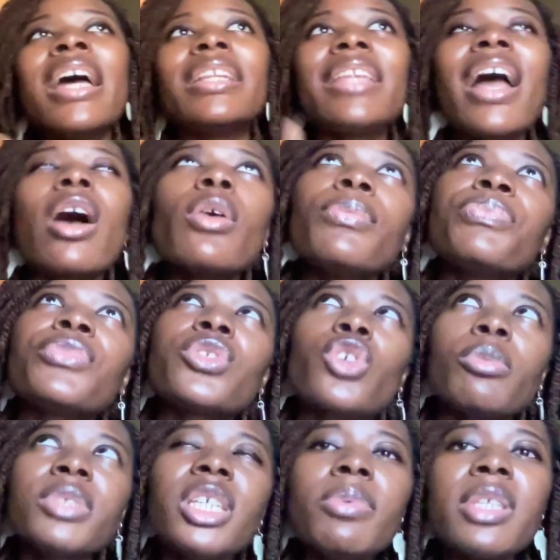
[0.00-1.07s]
Now,
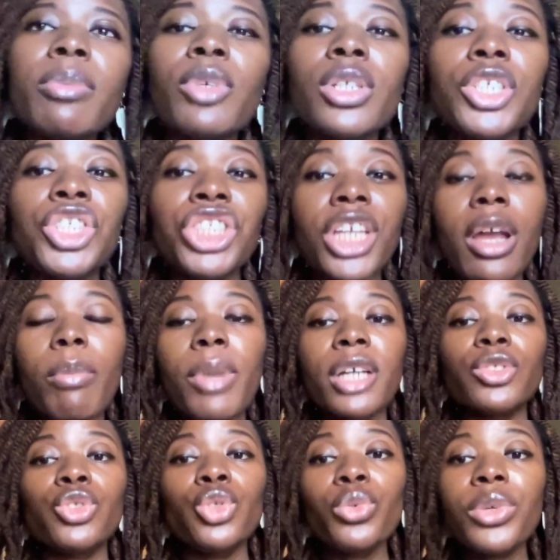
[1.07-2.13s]
some tips I'm going to share
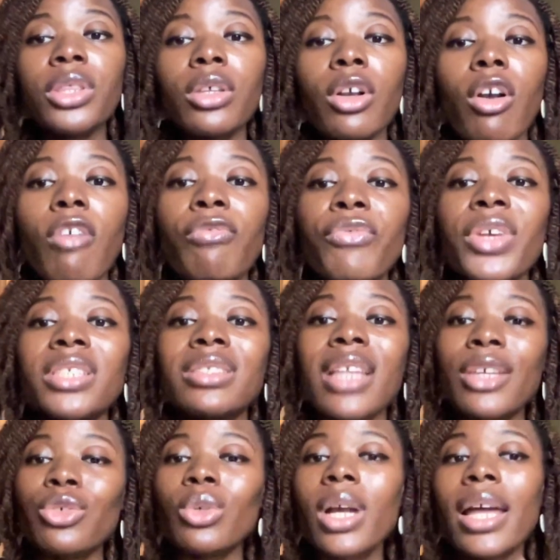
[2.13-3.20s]
about during the conference
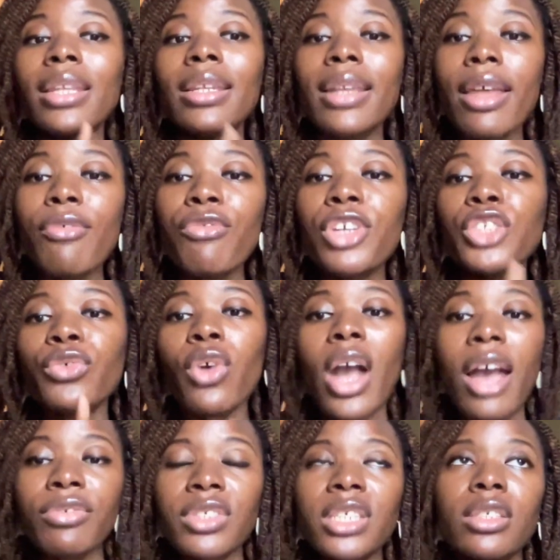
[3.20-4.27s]
that you can leverage for
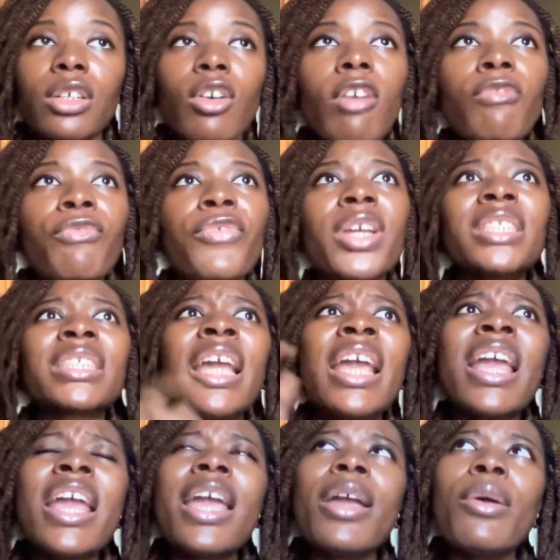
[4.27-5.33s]
after the conference.
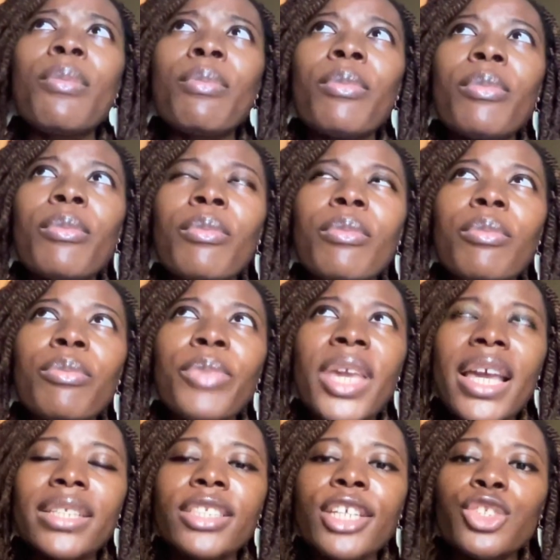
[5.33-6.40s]
Pay
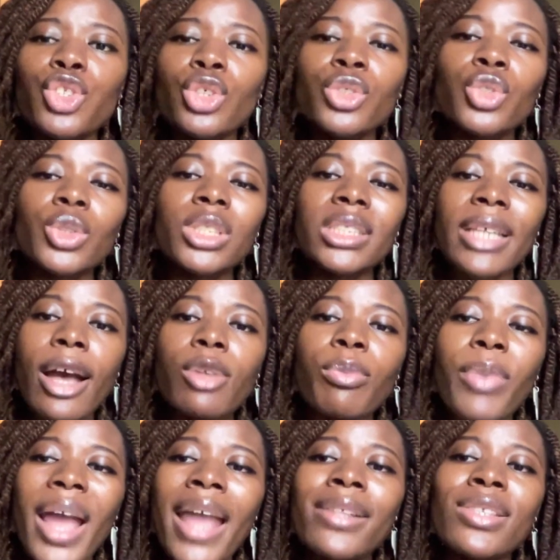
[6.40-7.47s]
attention to sound
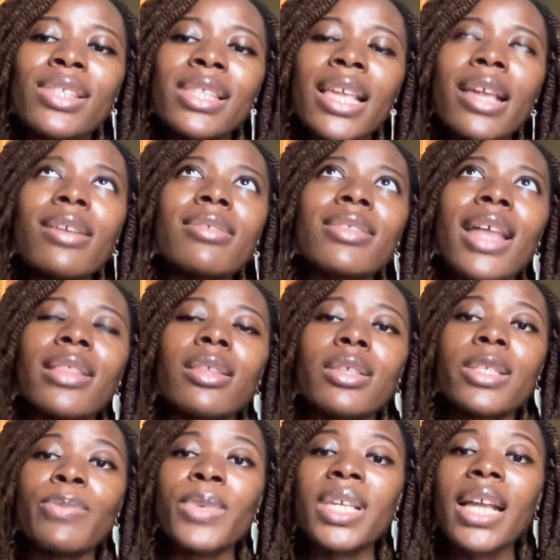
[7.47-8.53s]
bites, things that the
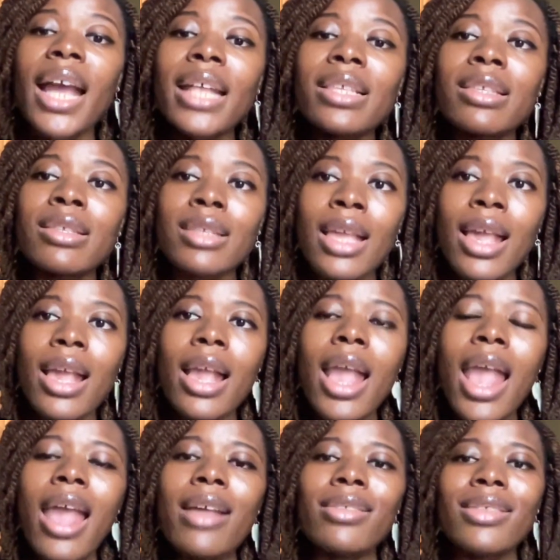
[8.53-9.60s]
speakers say
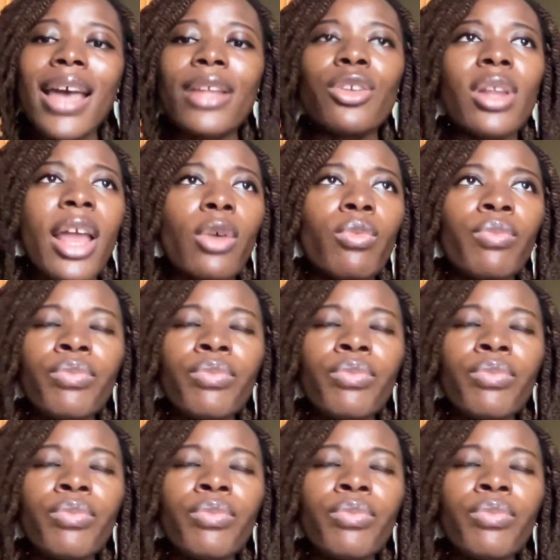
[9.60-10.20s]
that you're like,